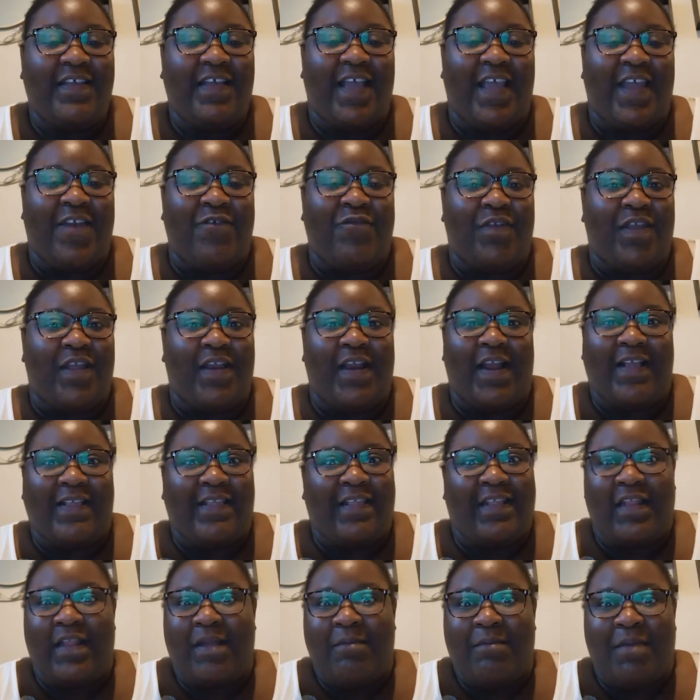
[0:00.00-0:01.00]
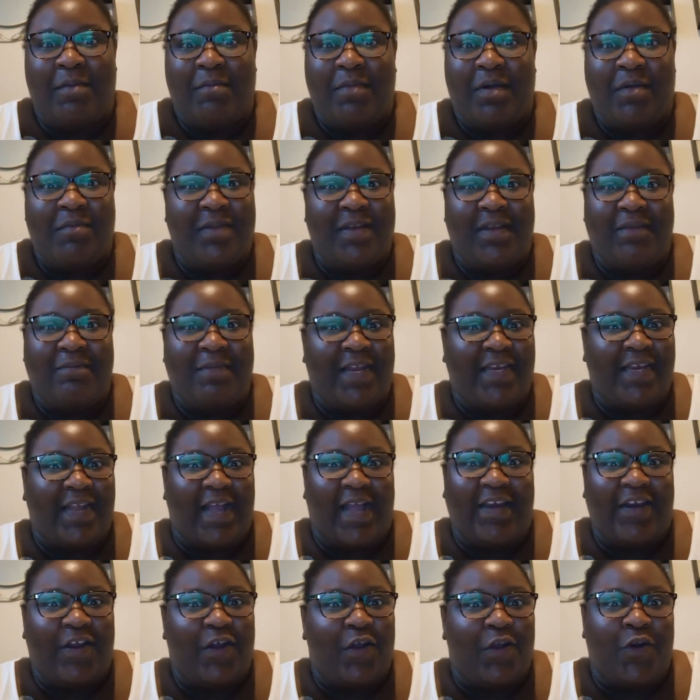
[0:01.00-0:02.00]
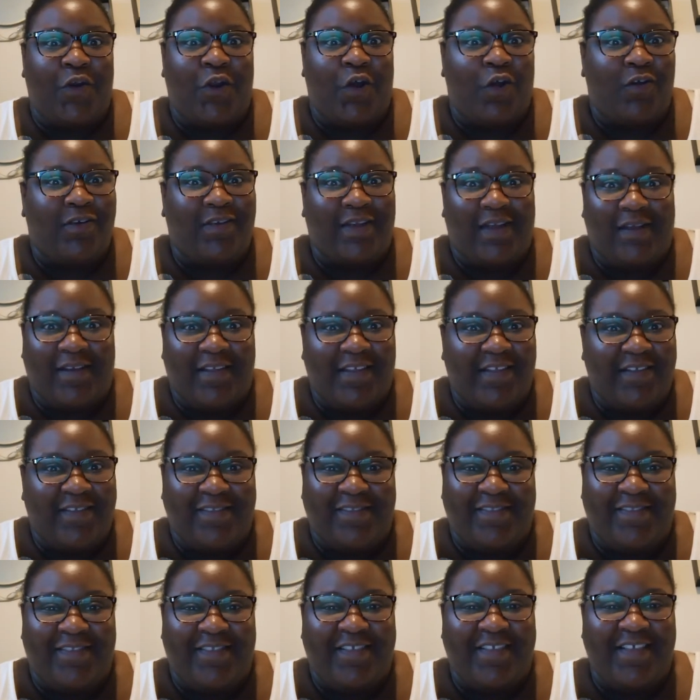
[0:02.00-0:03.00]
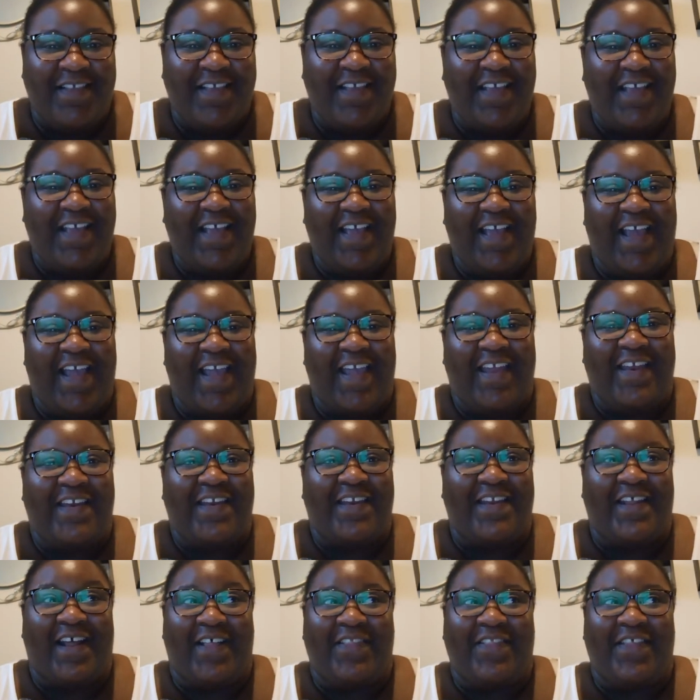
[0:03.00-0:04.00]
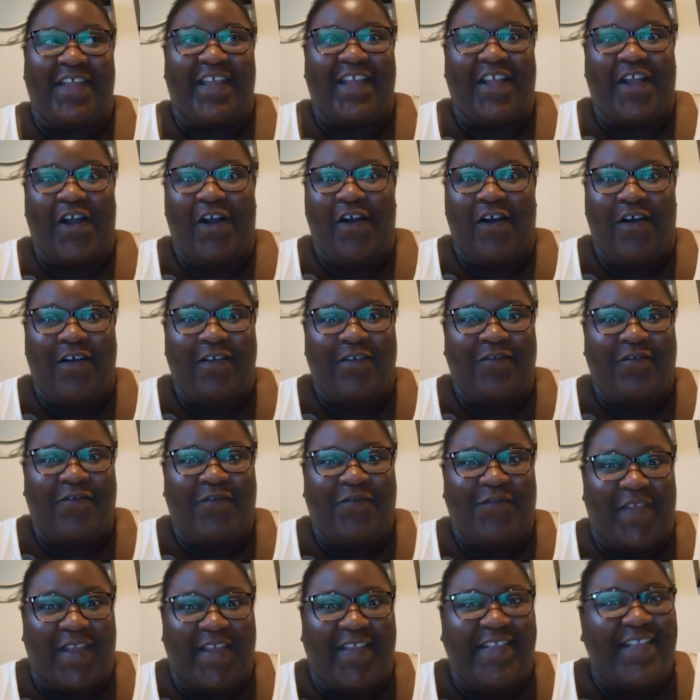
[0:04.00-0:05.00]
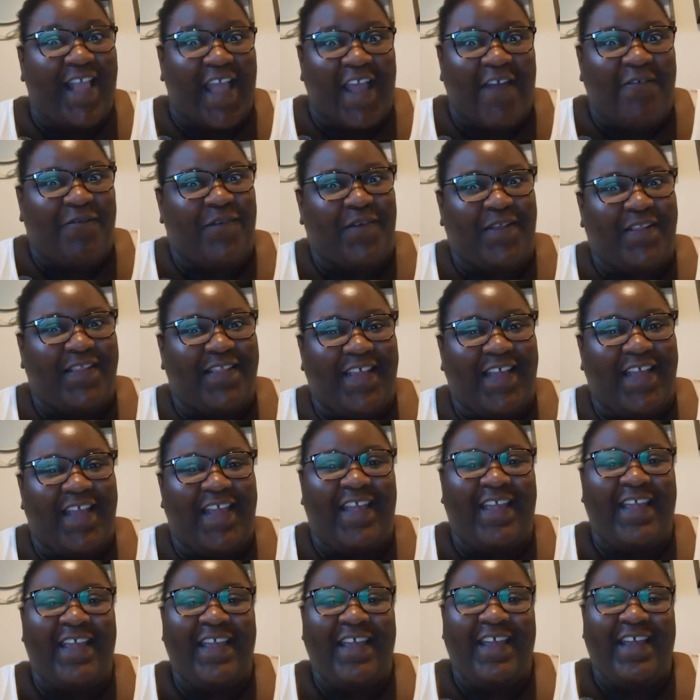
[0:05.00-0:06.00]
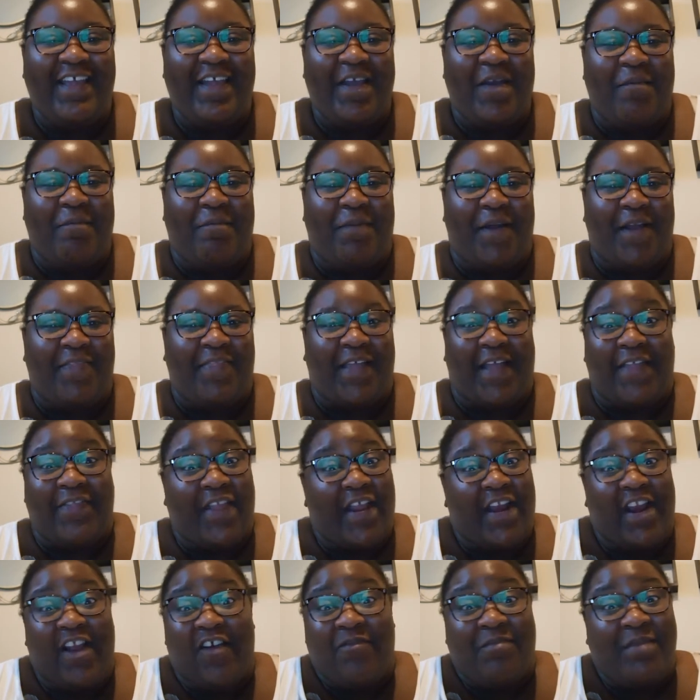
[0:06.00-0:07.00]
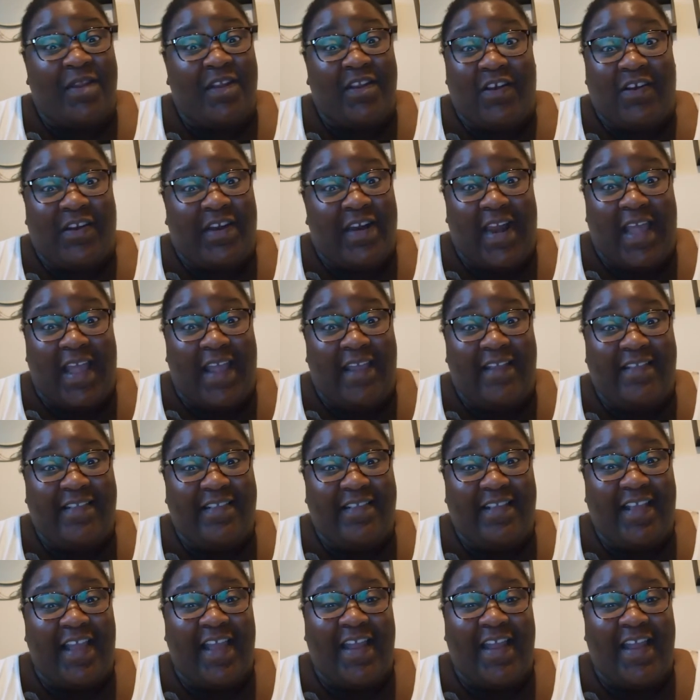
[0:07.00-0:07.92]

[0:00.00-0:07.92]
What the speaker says: and realizing that my mum and my dad are not titans, and that they can't fix everything, but that they love me nonetheless.